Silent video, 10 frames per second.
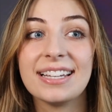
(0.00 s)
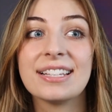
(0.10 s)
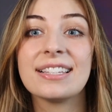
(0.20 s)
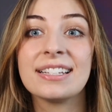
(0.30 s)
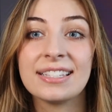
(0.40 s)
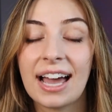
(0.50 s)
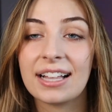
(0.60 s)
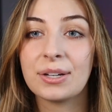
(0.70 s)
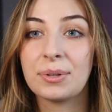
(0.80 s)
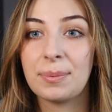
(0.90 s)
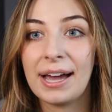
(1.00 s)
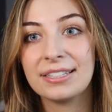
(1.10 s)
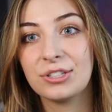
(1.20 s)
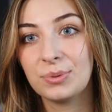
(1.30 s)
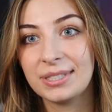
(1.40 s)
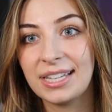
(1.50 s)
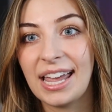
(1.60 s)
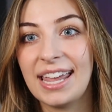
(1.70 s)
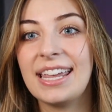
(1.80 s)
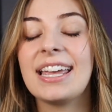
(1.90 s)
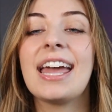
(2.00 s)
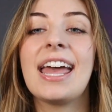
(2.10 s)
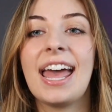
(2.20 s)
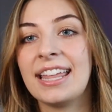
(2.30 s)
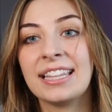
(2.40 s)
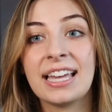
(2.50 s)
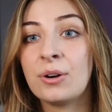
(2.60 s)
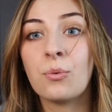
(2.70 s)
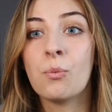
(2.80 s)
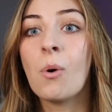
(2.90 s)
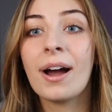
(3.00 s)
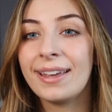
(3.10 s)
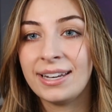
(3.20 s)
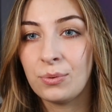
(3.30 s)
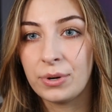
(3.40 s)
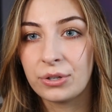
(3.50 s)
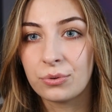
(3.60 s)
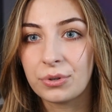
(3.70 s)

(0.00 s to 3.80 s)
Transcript: is exactly what the passage was saying and that they don't want any wiggle